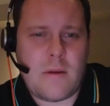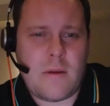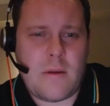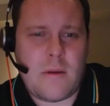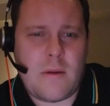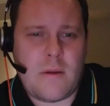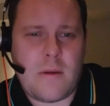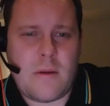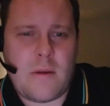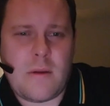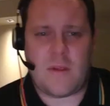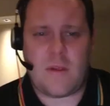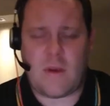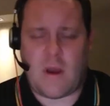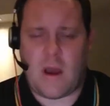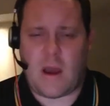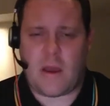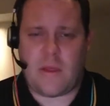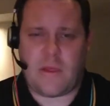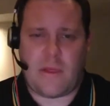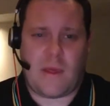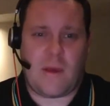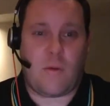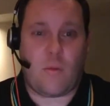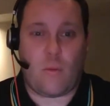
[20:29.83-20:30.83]
and
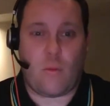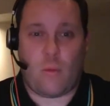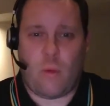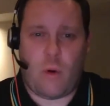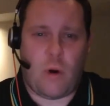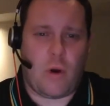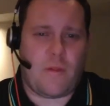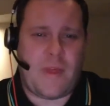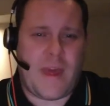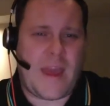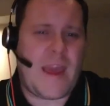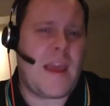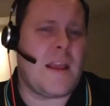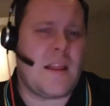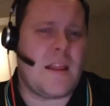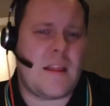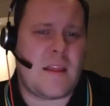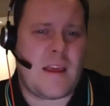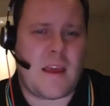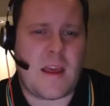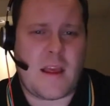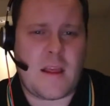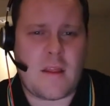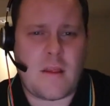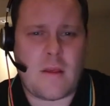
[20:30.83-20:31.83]
I think what they
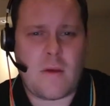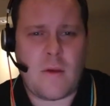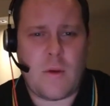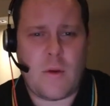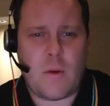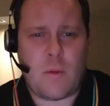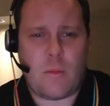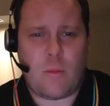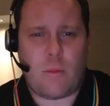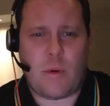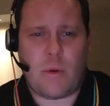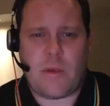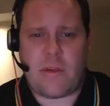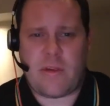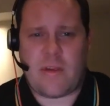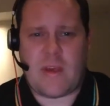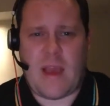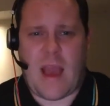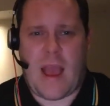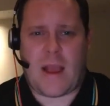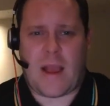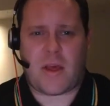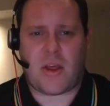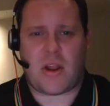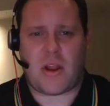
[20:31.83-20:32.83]
did was
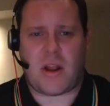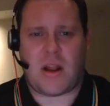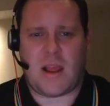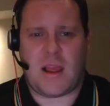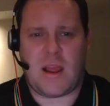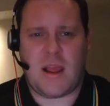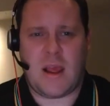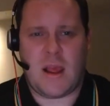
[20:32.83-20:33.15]
actually,